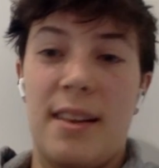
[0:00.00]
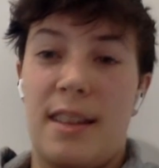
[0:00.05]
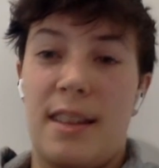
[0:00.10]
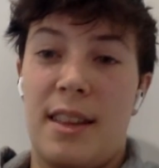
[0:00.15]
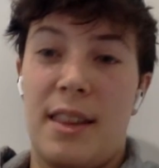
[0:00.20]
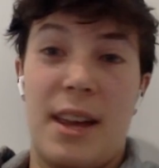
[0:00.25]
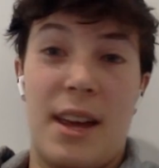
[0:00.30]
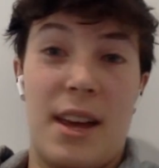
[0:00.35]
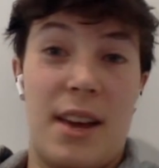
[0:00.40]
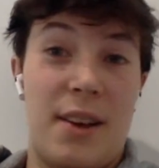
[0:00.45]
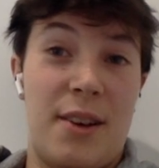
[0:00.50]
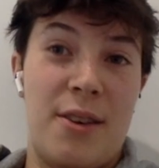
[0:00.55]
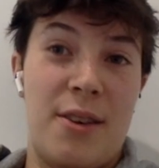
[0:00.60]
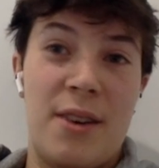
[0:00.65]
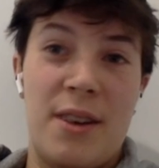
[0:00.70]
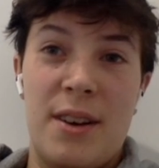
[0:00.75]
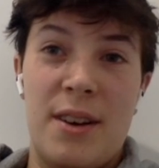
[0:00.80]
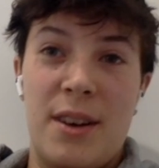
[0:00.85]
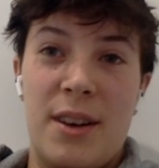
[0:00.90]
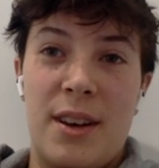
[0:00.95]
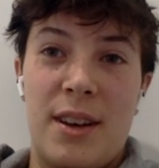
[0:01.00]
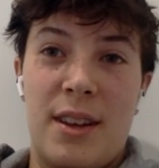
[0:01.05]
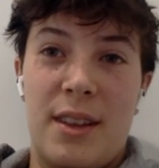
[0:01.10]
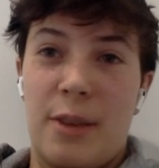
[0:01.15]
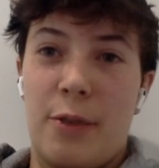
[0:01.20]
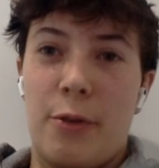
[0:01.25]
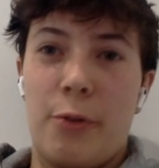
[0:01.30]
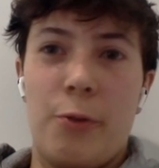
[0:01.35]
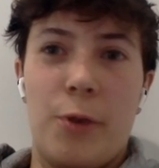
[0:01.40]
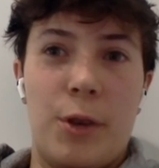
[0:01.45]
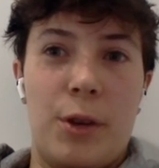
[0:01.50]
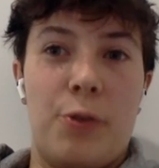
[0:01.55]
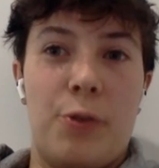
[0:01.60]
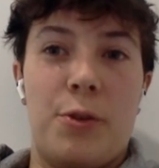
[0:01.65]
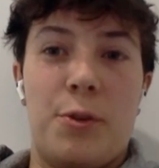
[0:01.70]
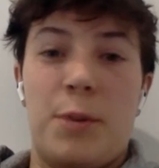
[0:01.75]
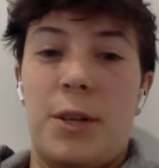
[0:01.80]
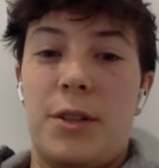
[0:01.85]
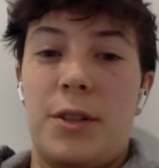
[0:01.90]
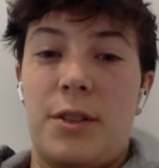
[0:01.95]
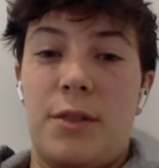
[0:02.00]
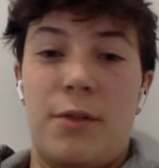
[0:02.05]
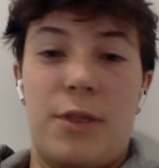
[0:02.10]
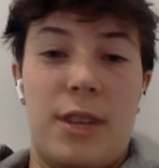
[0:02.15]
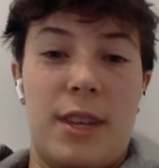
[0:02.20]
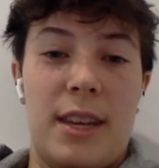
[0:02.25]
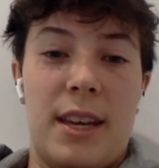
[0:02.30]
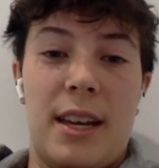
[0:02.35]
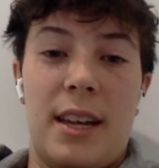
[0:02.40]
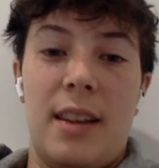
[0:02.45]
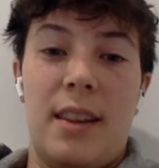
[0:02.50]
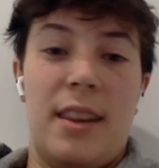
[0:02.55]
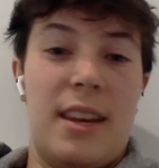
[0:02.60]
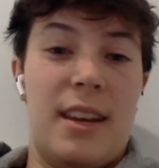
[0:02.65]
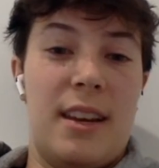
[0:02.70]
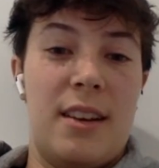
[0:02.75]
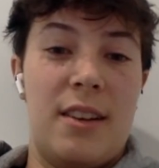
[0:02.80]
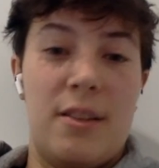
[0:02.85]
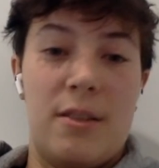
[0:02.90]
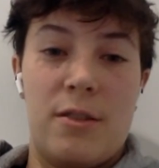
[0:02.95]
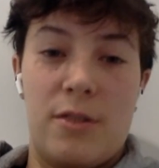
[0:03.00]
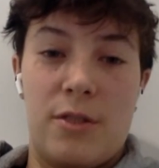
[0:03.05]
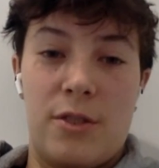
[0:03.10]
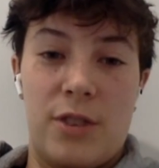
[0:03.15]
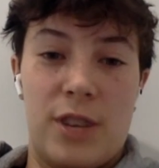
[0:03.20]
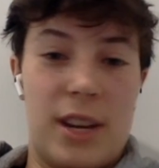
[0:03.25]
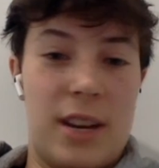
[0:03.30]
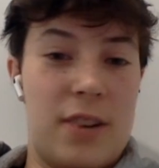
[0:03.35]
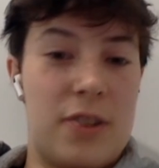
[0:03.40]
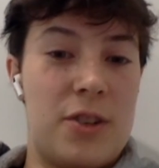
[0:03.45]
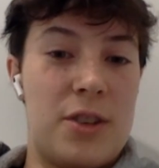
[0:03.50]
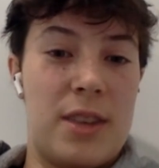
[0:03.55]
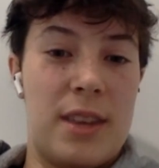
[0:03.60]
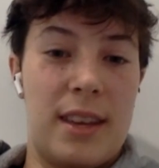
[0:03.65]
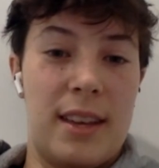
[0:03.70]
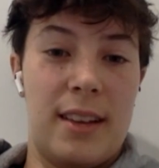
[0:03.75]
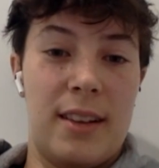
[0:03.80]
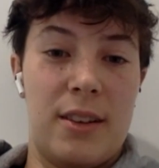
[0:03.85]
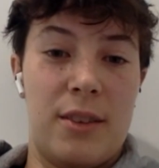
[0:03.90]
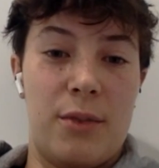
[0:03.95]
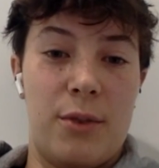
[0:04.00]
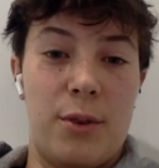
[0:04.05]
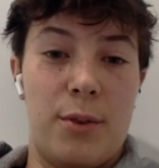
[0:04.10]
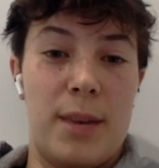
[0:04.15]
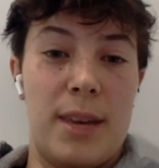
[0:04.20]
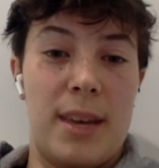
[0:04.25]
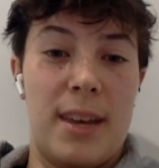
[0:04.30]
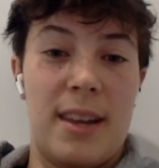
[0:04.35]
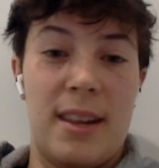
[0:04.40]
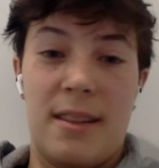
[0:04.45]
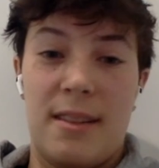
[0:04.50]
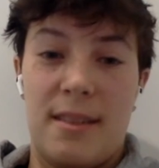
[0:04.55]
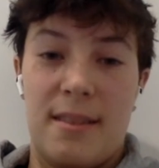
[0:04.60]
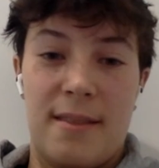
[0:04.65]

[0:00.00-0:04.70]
And they were really responsive to that and they changed things for me and